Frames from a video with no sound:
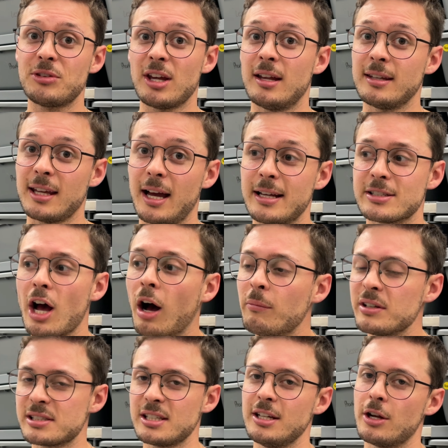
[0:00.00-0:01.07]
10, guys.
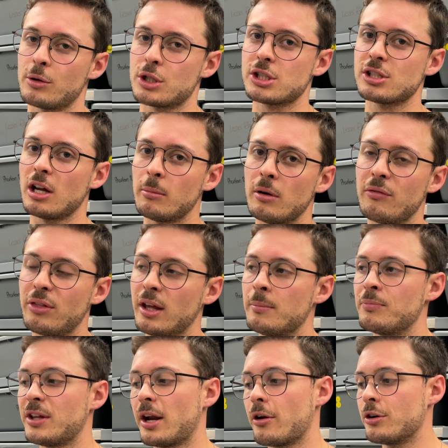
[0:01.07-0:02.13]
Obviously, there's some of them
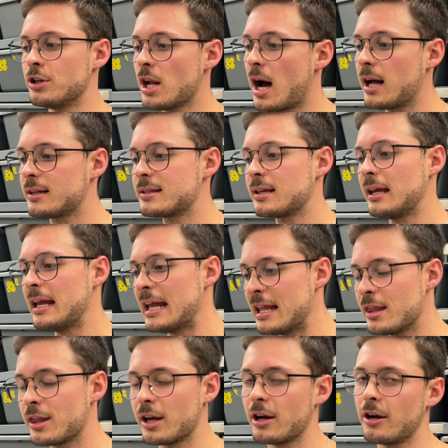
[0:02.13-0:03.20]
that are not in
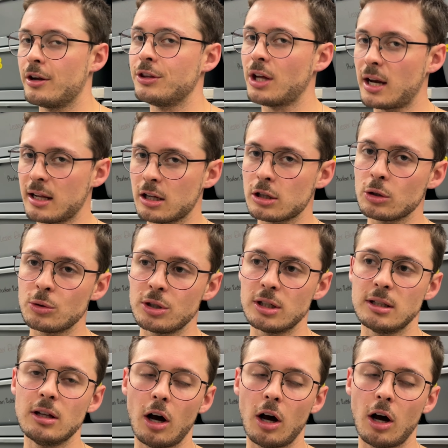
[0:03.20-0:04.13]
there, not included.